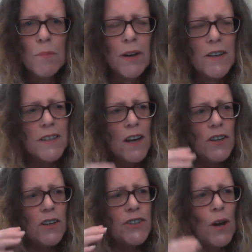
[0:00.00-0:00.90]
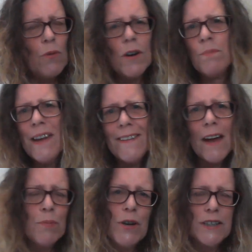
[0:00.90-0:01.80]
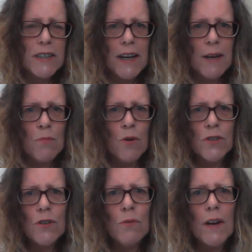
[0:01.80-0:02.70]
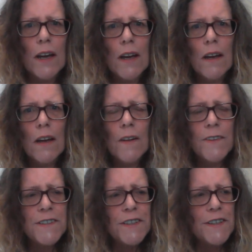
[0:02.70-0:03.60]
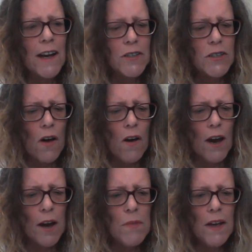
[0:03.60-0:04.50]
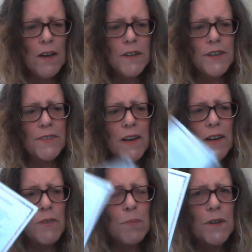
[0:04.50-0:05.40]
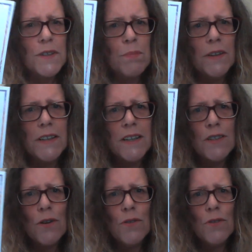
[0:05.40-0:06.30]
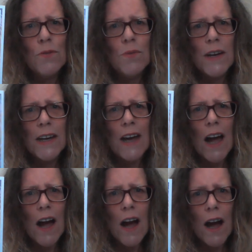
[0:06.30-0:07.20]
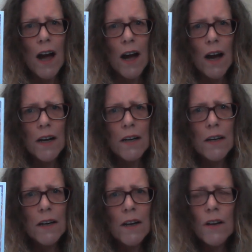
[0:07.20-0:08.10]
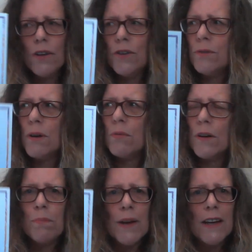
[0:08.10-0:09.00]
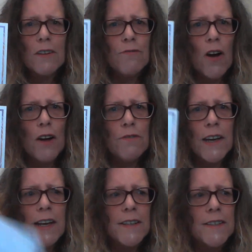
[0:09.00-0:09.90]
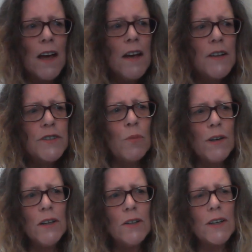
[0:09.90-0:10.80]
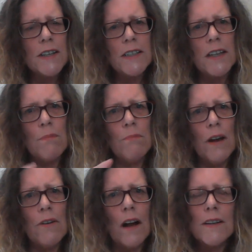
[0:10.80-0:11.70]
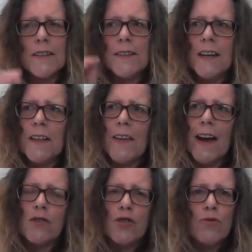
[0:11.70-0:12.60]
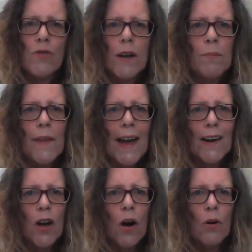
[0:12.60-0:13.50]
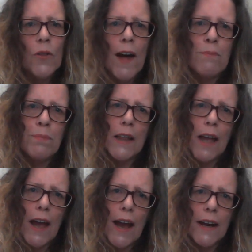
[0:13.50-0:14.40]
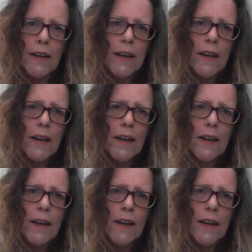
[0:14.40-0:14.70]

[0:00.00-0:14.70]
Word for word: because you don't want to be that person anymore, do we? This is our time to think of the possibilities who we are. Who do we want to be in five years? So when you look into that mirror, see that dream, that goal, that plan